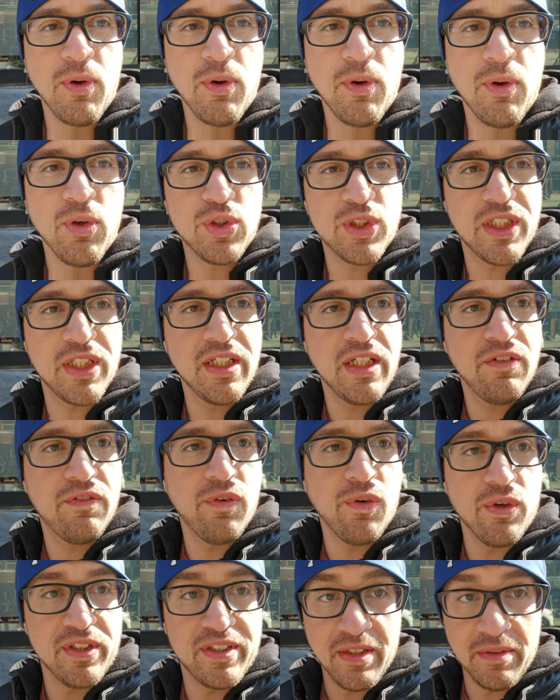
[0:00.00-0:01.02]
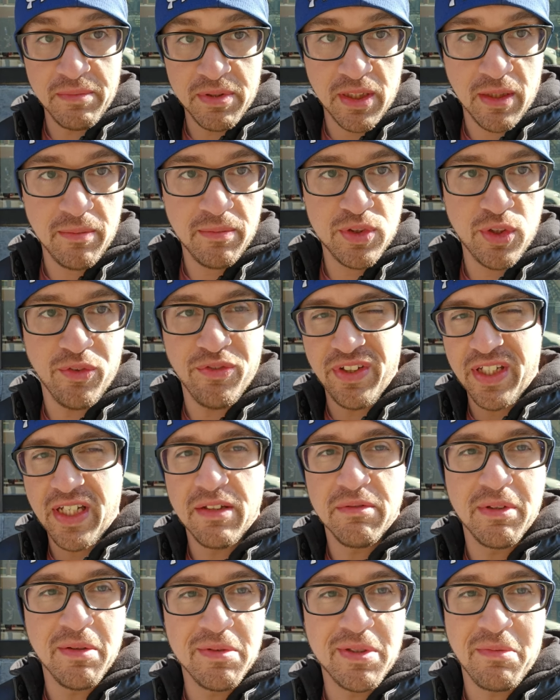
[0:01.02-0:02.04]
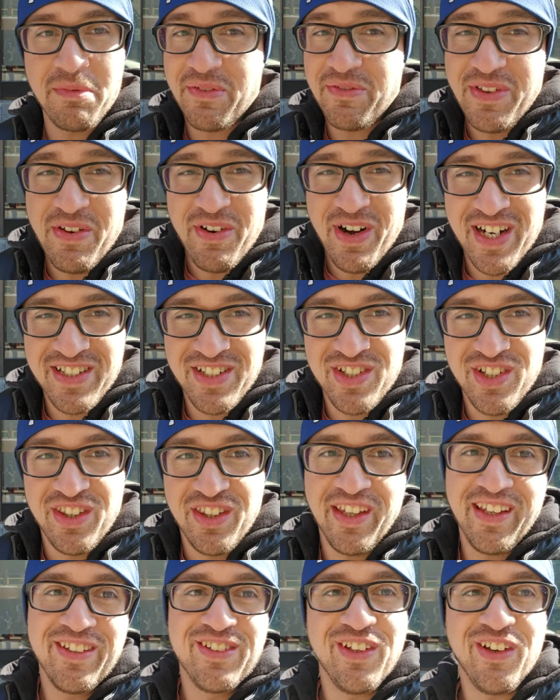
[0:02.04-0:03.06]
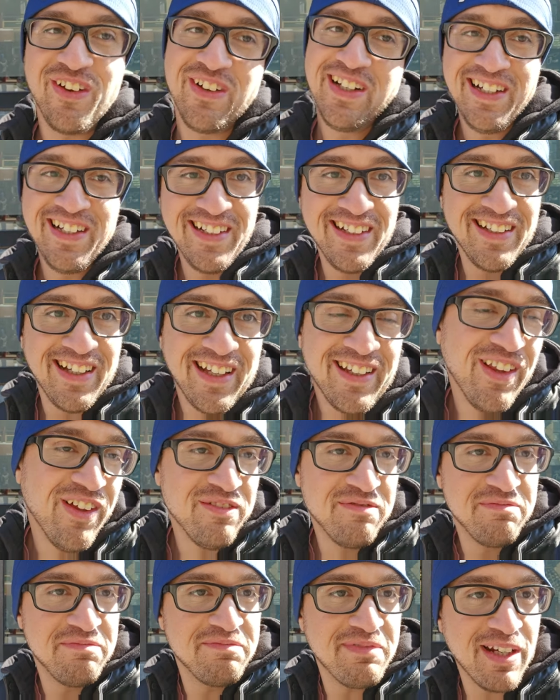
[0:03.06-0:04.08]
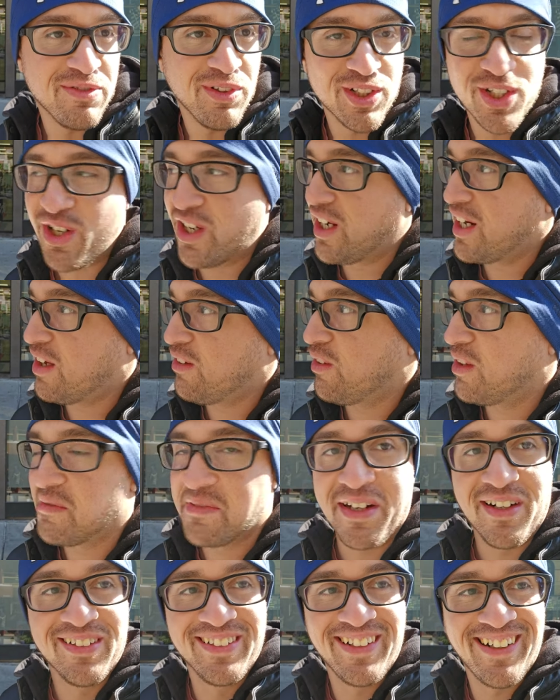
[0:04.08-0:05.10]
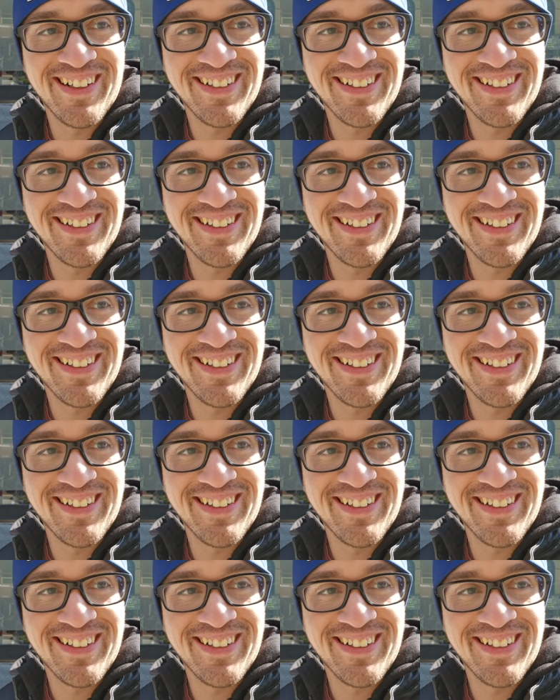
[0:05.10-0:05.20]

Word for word: mostly for dim sum, so vegan dim sum. I've never had such a thing, so uh, yeah, might as well try it out while I'm here.